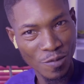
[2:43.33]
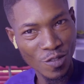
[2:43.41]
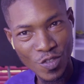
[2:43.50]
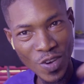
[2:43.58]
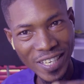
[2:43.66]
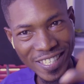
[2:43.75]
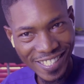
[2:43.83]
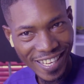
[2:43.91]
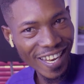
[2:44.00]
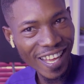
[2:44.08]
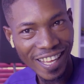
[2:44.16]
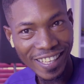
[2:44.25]
You are the
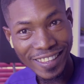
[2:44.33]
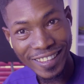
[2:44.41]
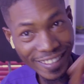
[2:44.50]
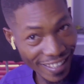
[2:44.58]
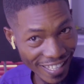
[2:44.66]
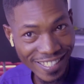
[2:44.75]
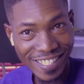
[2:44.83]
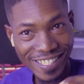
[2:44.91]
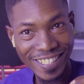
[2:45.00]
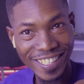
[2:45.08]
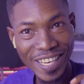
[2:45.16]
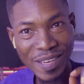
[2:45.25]
seller. That is
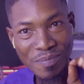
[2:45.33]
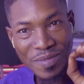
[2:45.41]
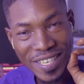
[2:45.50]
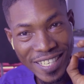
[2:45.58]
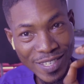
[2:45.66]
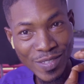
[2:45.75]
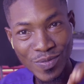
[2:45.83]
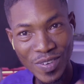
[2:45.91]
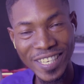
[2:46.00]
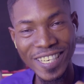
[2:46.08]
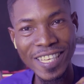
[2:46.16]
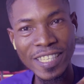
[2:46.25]
the game. It is what
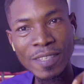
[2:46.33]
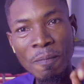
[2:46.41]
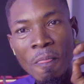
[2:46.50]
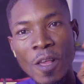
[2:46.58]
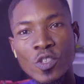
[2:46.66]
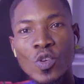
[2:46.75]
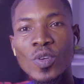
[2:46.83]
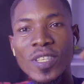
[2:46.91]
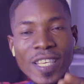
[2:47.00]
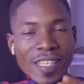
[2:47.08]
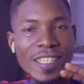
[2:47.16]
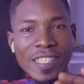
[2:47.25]
it is. So
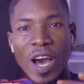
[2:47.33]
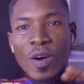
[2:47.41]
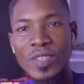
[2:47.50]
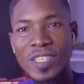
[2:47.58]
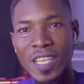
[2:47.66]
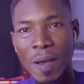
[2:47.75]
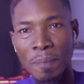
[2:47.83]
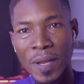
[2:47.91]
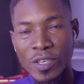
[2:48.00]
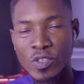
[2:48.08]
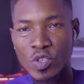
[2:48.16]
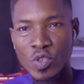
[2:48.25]
this is how this
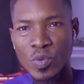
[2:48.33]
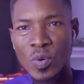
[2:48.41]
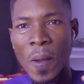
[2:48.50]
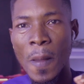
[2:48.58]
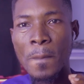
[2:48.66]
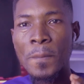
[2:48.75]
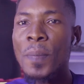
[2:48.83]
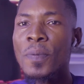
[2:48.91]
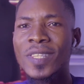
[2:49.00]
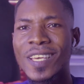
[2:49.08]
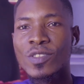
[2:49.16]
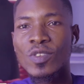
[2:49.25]
applies to you.
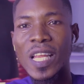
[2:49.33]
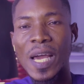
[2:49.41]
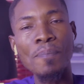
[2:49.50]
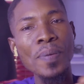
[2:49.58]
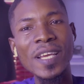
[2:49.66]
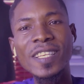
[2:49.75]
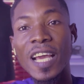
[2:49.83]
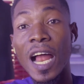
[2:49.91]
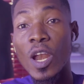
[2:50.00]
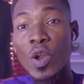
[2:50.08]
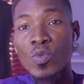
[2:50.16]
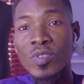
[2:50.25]
People tend to pay
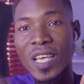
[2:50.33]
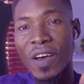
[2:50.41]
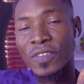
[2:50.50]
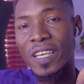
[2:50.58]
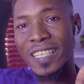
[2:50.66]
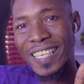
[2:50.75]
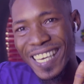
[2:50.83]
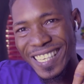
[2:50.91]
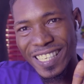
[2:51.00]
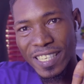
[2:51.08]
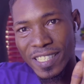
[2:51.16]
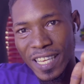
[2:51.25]
their loans after they
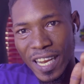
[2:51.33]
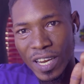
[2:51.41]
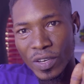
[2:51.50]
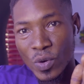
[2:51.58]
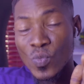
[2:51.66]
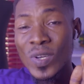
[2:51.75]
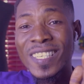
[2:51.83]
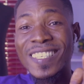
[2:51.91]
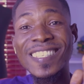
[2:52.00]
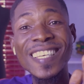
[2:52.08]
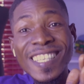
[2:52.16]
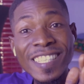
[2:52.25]
get their salary, which
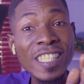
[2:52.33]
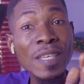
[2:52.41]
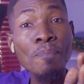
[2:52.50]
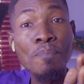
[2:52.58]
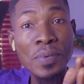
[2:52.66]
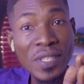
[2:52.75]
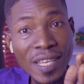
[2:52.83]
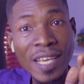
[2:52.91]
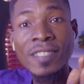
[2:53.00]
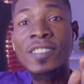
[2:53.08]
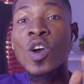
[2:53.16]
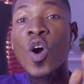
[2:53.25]
is
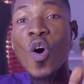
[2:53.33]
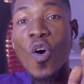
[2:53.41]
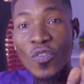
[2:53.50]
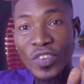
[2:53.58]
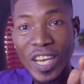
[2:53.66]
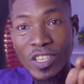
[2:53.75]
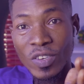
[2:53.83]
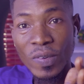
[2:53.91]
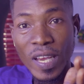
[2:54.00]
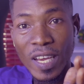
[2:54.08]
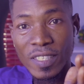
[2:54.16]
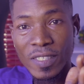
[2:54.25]
60% of
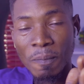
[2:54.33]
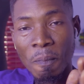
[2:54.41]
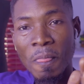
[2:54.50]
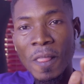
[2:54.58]
Nigerians.